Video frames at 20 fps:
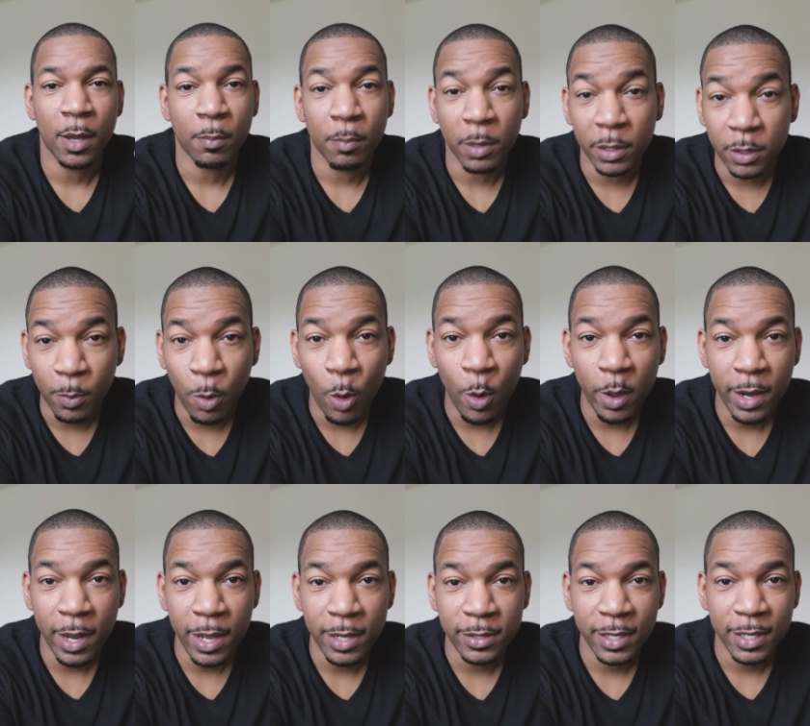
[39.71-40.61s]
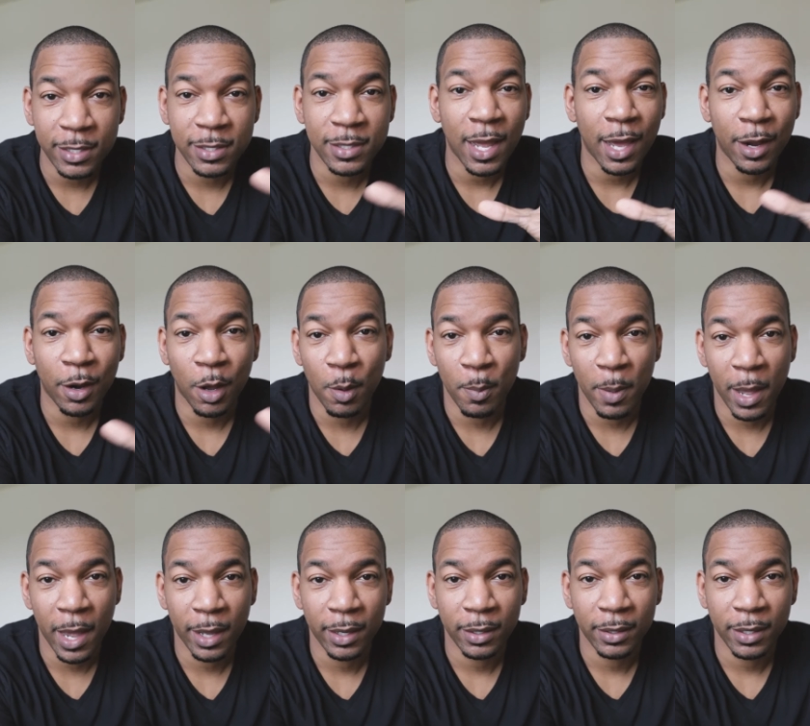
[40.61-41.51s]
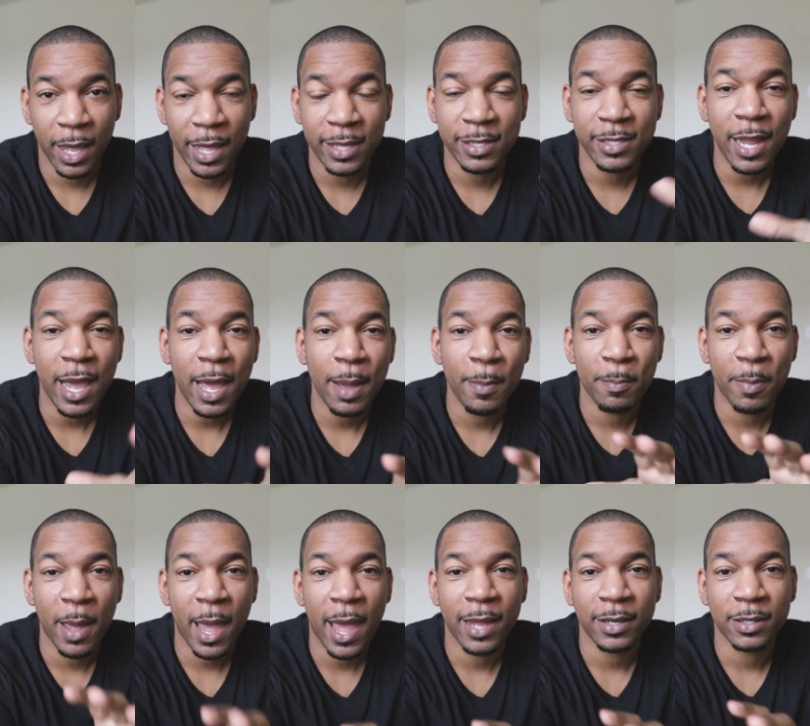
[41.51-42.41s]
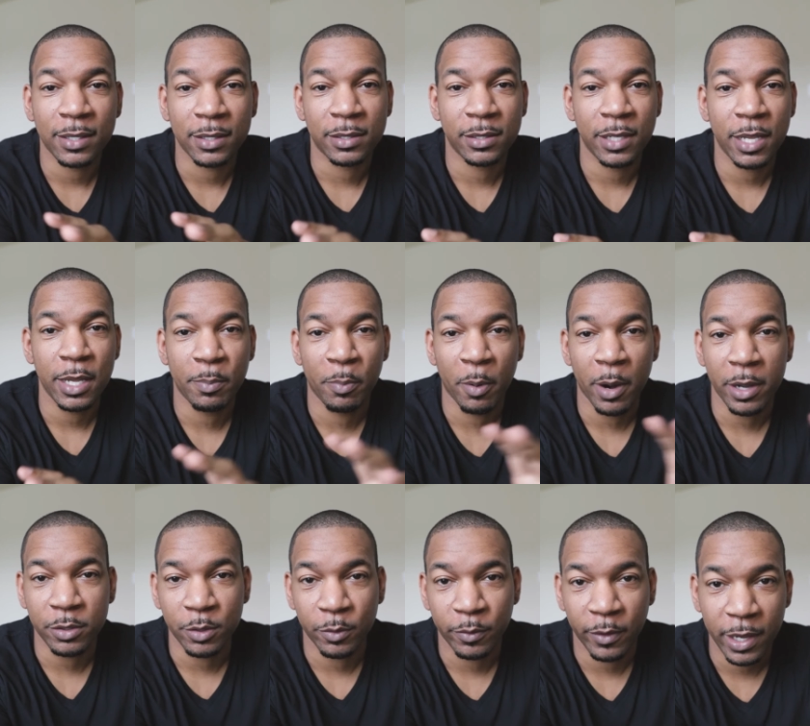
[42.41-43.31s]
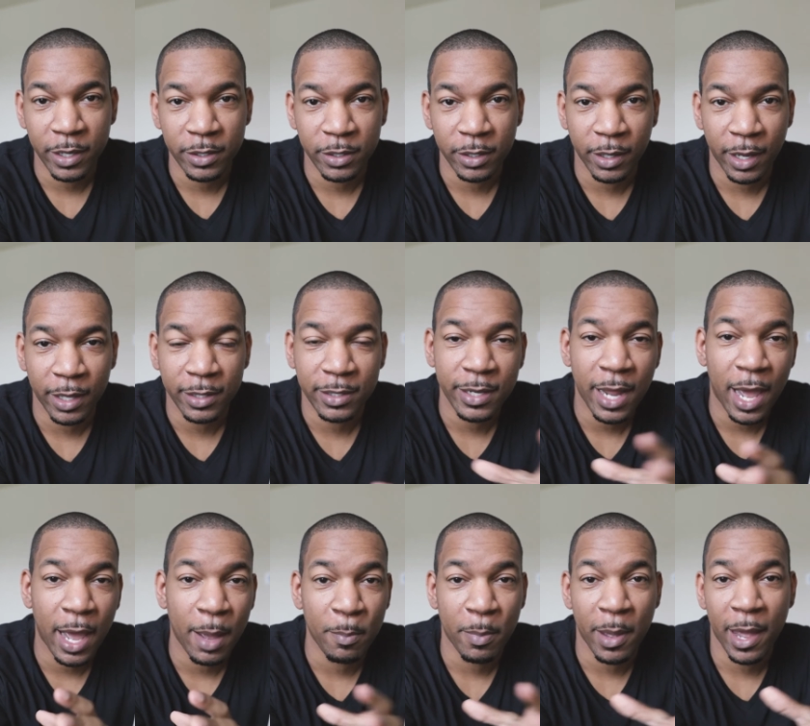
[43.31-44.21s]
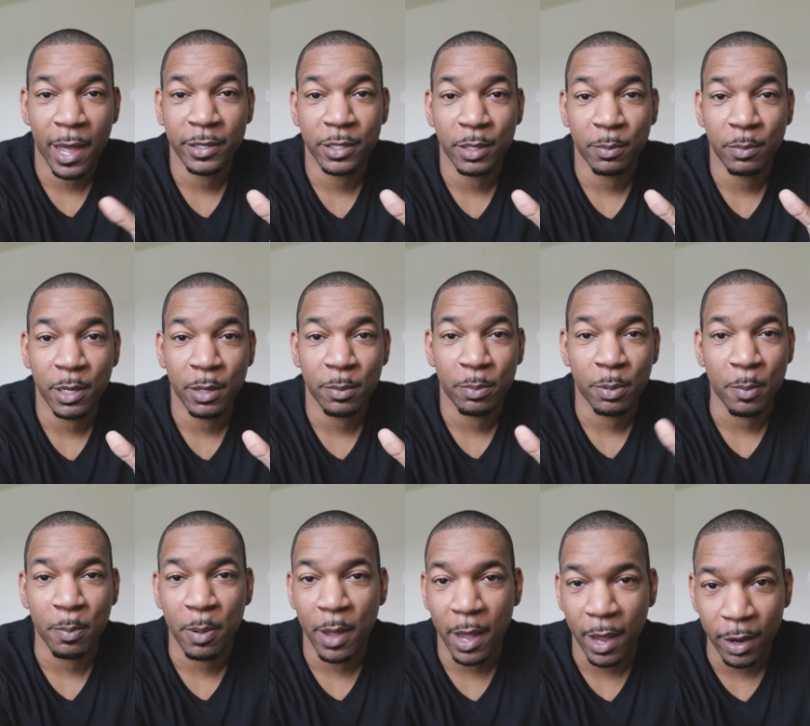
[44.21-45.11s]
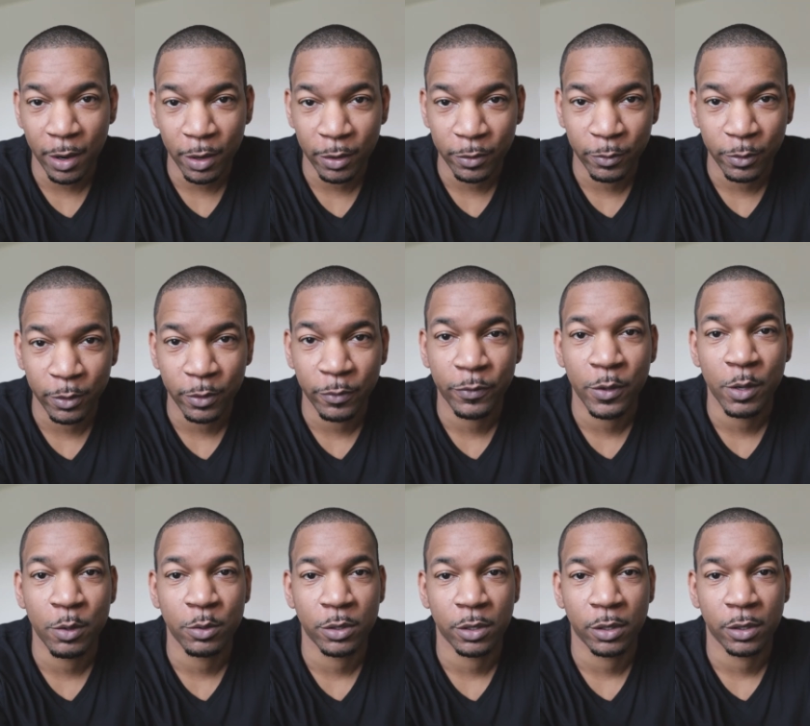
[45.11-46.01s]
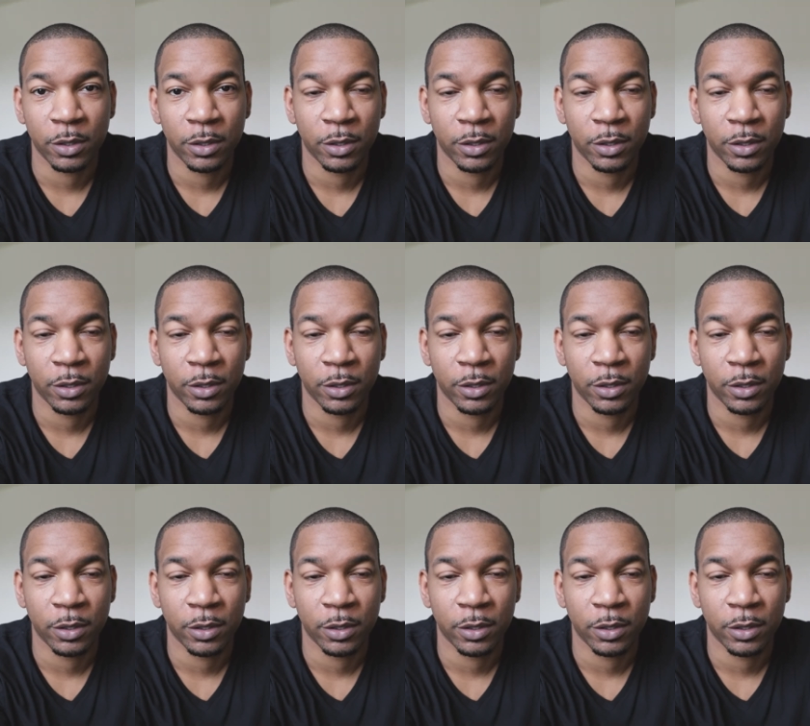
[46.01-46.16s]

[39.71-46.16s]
But the point is, it's not all bad. It's not bad to seek preservation. It's not bad to be prepared for the future.